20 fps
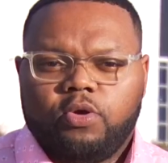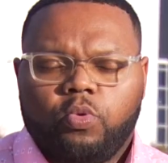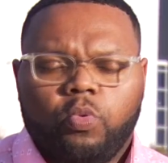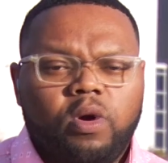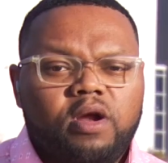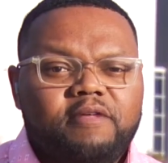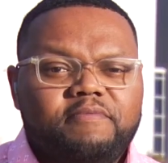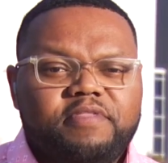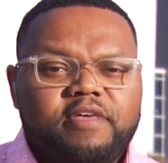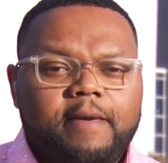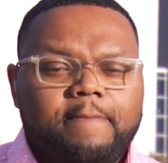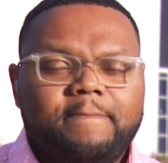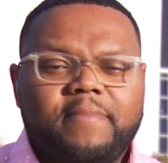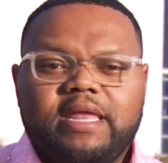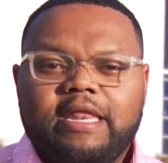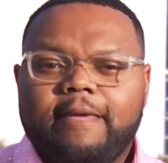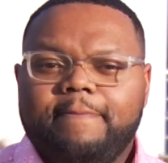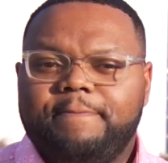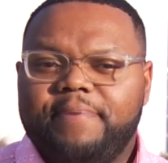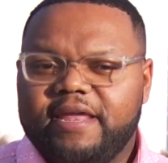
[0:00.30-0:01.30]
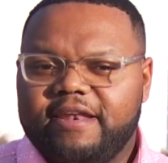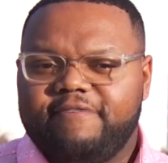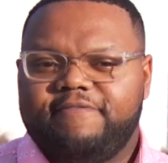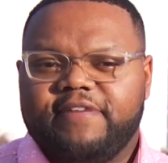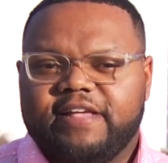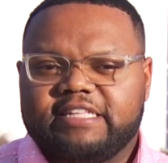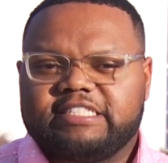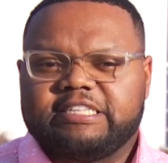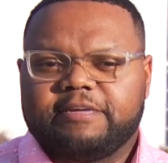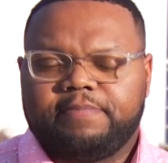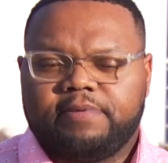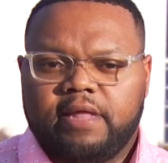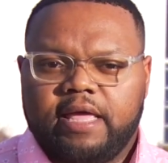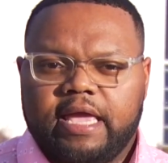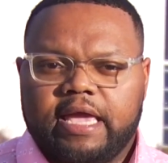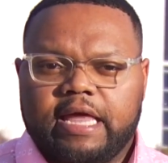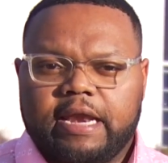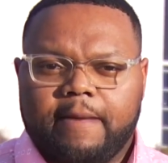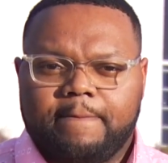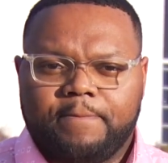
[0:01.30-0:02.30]
One of the many benefits of
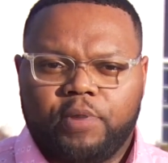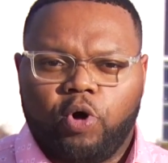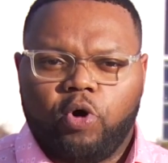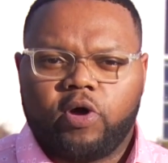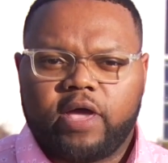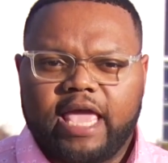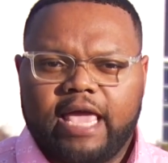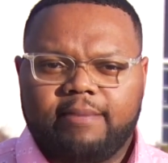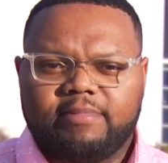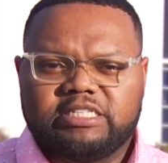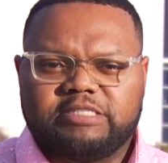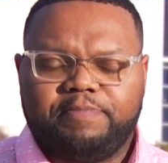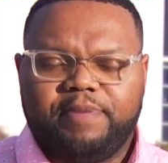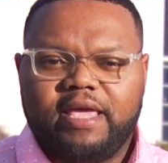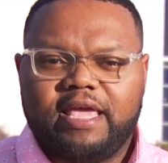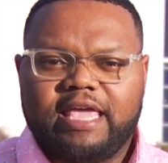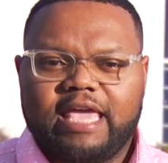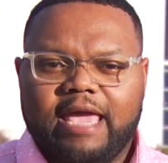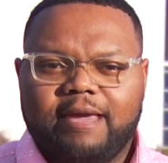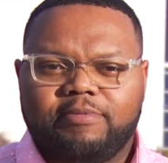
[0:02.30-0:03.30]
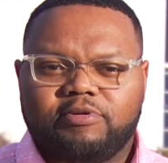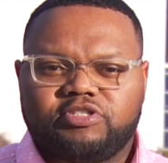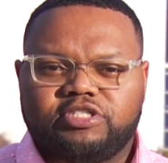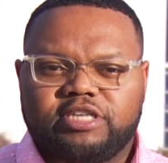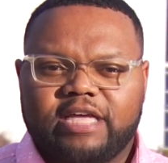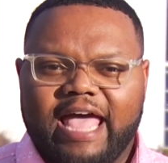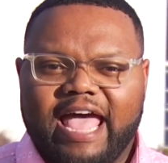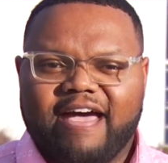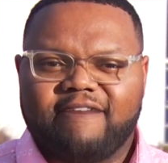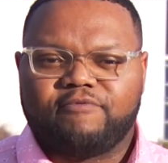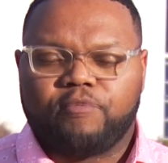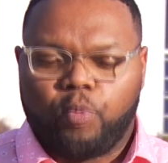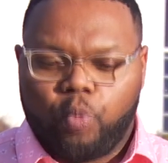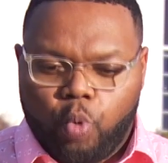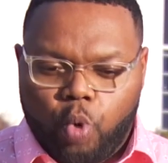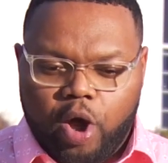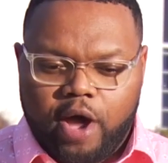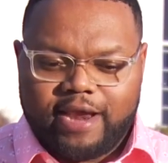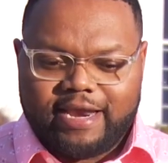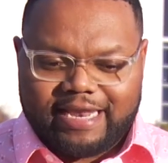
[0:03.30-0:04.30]
playing in a bowl game is being able to have
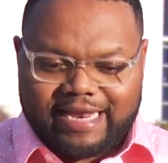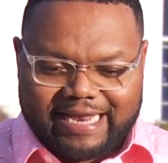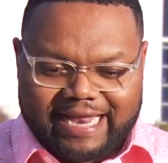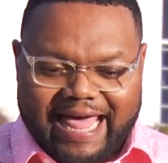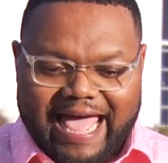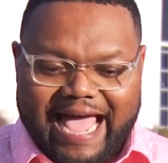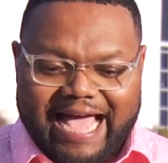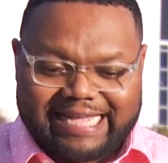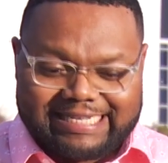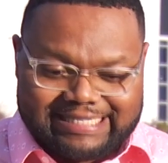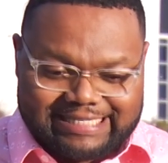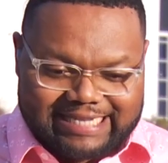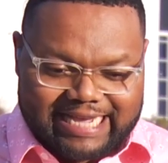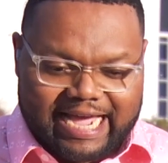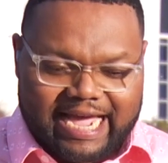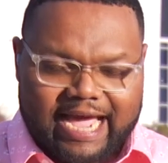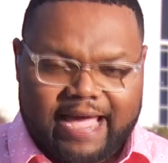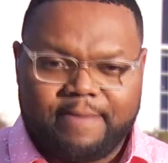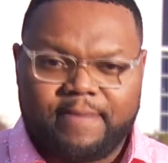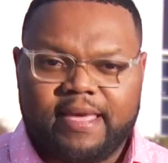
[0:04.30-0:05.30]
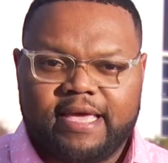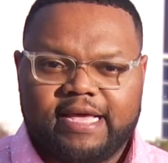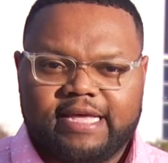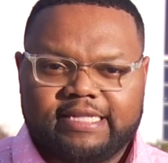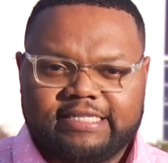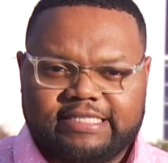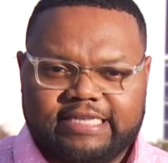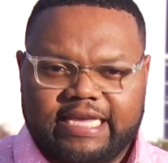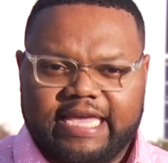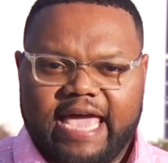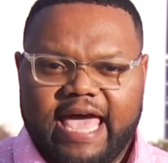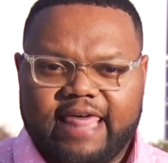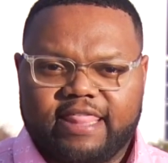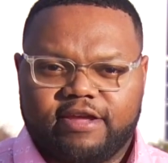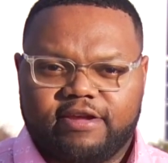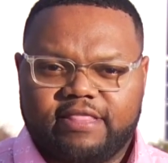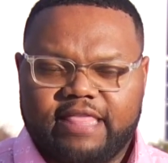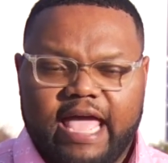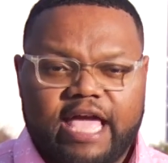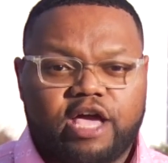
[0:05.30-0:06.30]
one last time
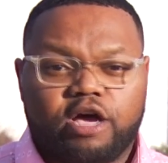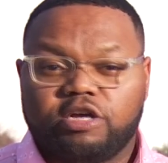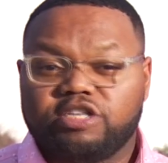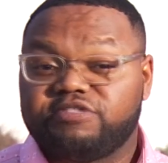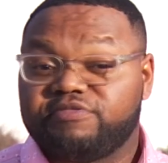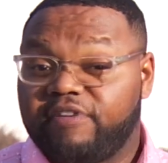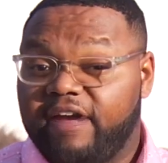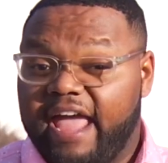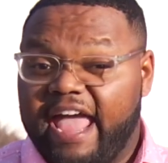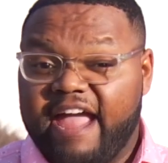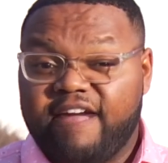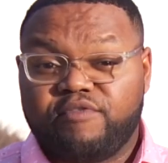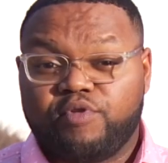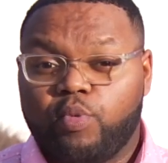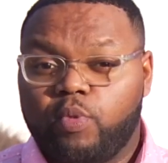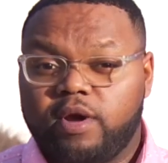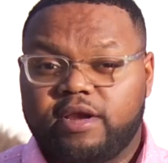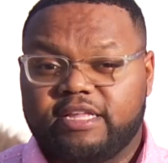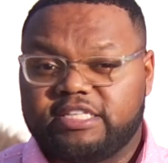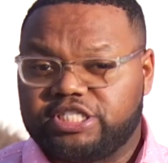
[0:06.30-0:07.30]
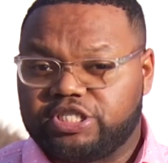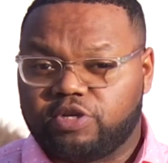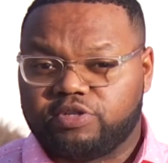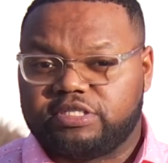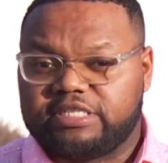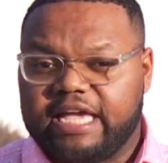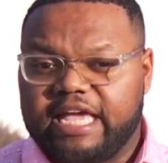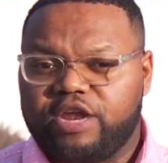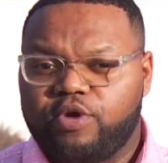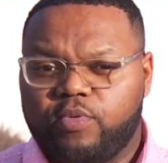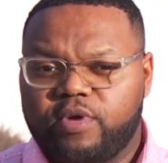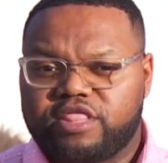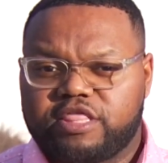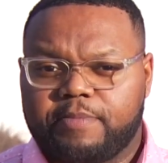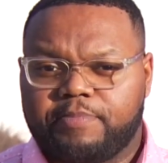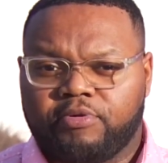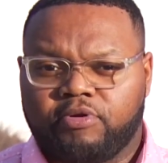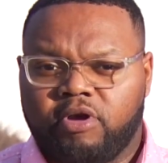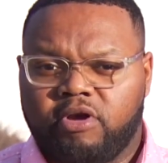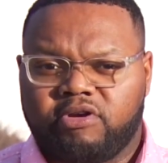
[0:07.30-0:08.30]
together. That goes for everyone associated with
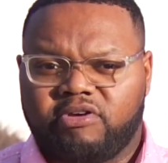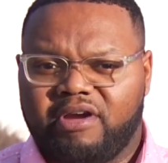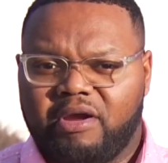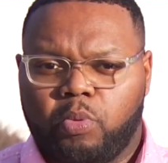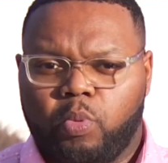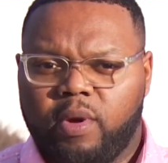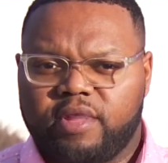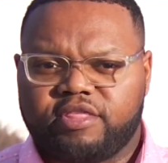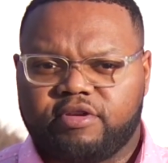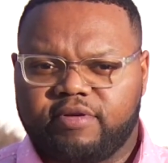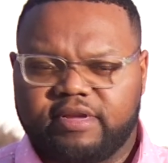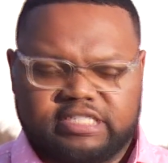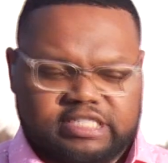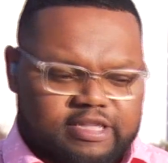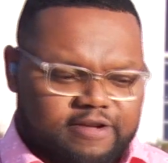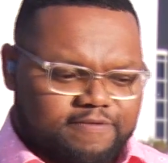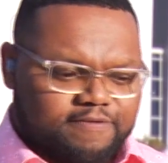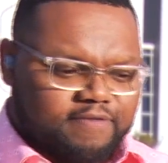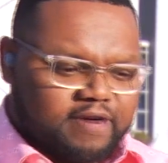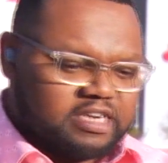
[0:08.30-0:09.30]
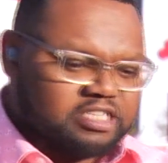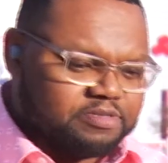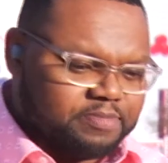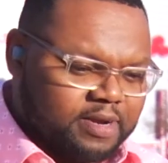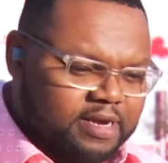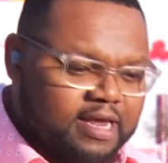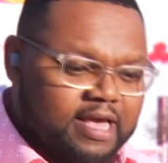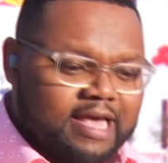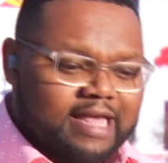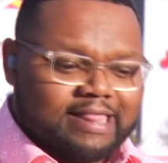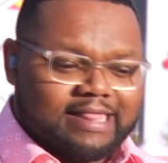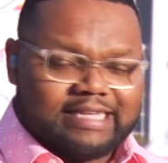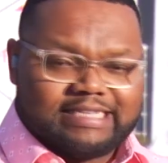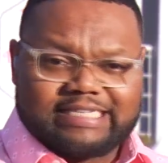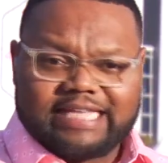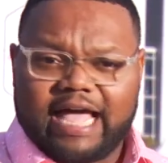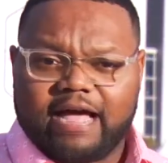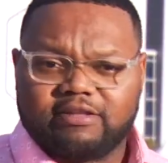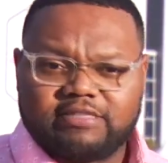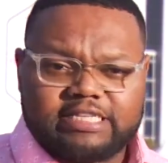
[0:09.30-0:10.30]
the program, whether it's the freshmen, the
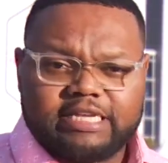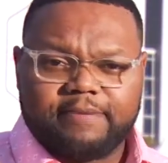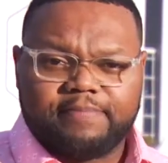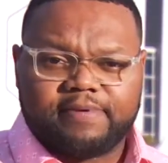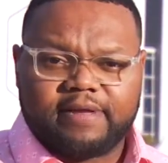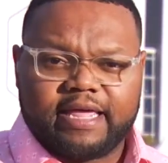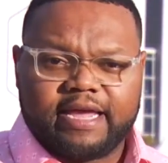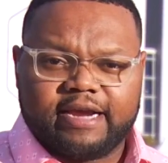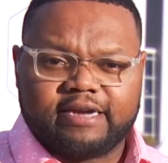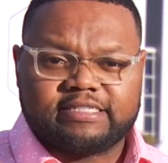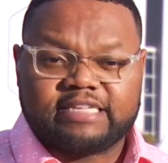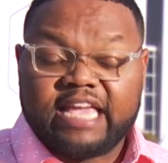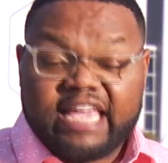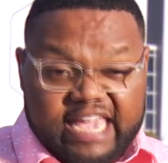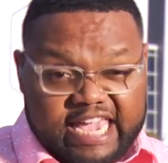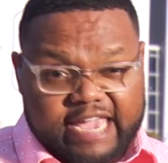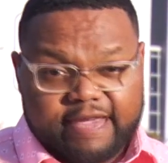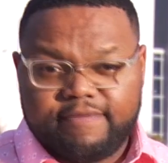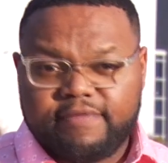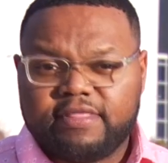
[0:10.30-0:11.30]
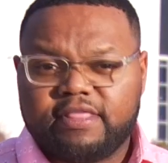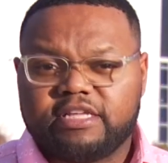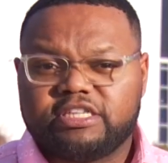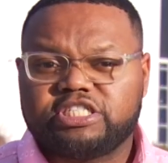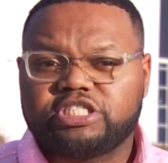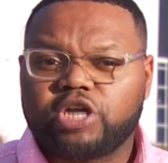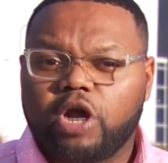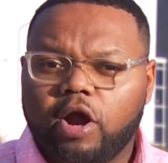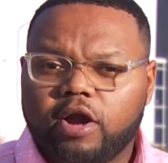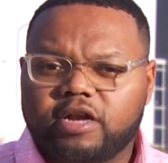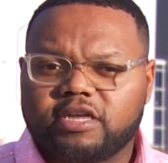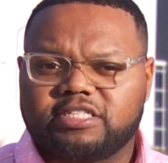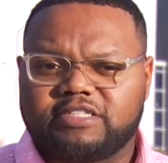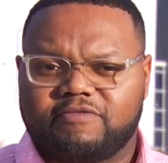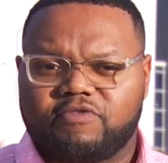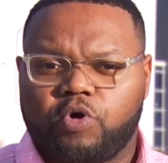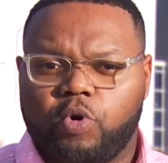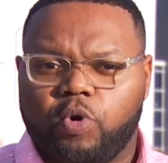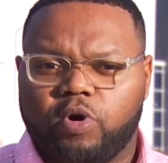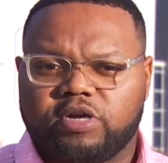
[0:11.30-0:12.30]
scout team players, even the starters,
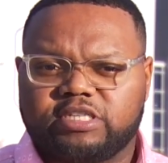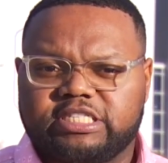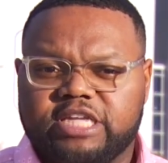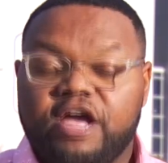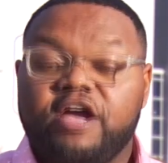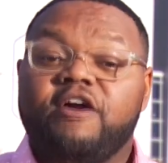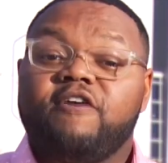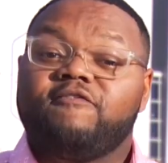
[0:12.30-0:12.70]
of course.